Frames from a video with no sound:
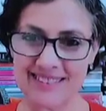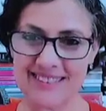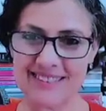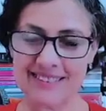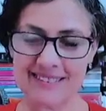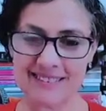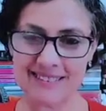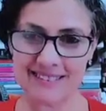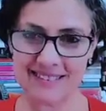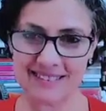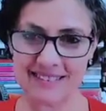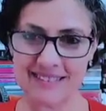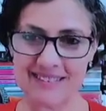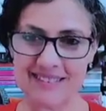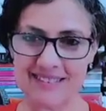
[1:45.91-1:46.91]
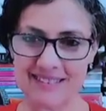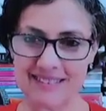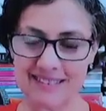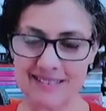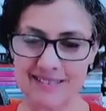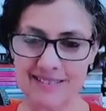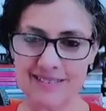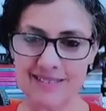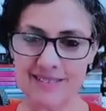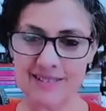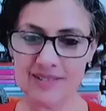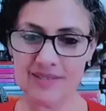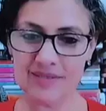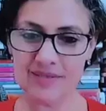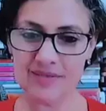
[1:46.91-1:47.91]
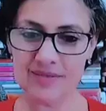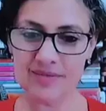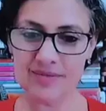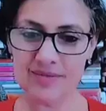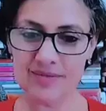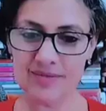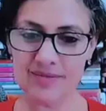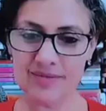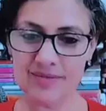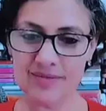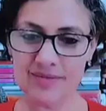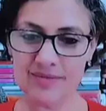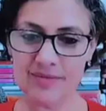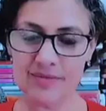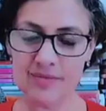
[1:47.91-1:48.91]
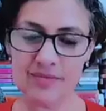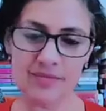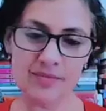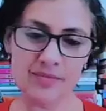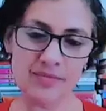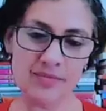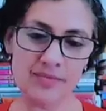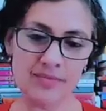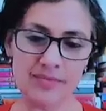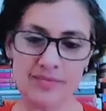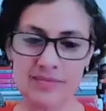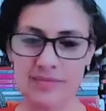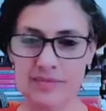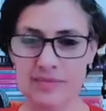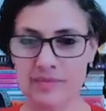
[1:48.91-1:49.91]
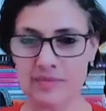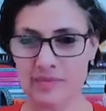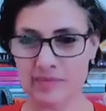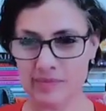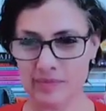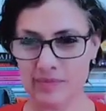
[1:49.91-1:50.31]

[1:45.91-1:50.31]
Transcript: (not speaking)